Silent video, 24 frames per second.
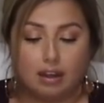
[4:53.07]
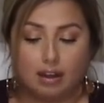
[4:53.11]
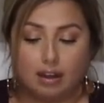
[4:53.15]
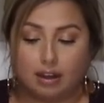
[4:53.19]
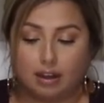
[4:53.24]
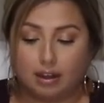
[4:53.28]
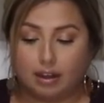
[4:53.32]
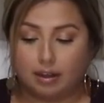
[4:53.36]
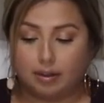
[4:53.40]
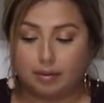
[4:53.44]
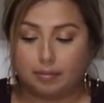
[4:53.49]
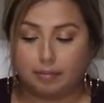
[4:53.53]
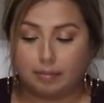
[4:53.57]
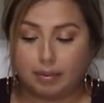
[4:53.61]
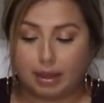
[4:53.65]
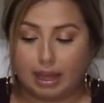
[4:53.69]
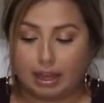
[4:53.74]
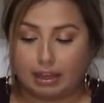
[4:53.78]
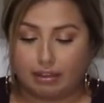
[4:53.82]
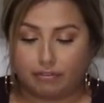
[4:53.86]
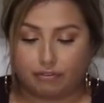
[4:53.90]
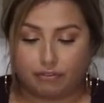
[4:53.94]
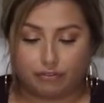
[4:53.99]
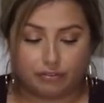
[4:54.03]

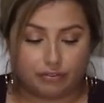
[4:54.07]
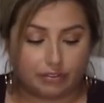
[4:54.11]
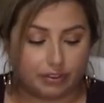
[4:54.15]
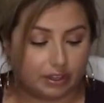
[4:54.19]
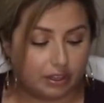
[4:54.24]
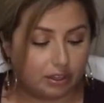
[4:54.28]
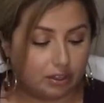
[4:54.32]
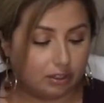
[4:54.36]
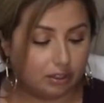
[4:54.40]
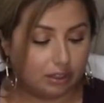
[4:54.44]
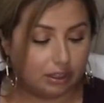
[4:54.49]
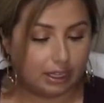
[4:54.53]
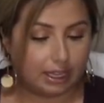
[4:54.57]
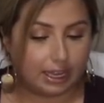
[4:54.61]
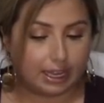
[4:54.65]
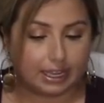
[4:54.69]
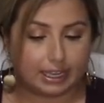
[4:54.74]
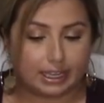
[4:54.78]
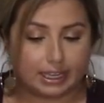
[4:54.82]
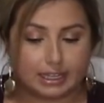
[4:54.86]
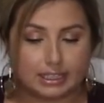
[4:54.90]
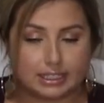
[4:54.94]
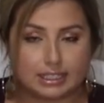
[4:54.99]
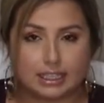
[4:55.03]
I feel
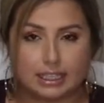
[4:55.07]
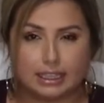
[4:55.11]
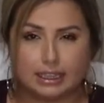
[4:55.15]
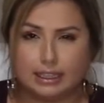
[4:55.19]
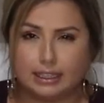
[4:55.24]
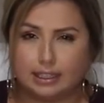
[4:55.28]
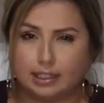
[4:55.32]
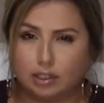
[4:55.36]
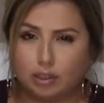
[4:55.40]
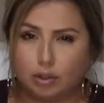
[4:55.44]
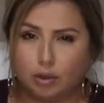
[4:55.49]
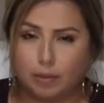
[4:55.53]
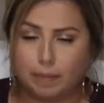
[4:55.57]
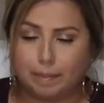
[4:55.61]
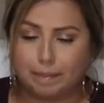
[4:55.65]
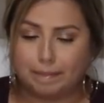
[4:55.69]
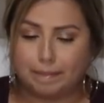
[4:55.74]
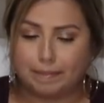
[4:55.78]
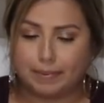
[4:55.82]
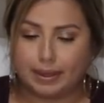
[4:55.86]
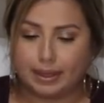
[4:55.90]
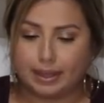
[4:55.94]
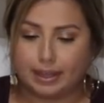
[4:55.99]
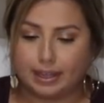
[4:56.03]
like it's a little
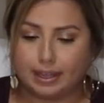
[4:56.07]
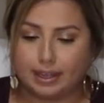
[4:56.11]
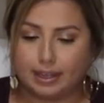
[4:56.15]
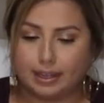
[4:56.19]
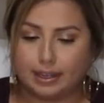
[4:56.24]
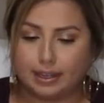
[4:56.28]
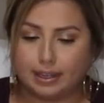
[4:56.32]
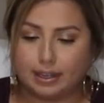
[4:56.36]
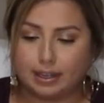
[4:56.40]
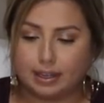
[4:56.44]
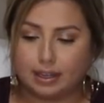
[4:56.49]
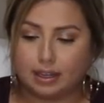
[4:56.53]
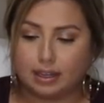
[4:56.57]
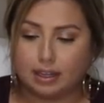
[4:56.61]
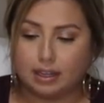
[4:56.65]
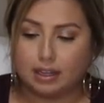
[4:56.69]
big.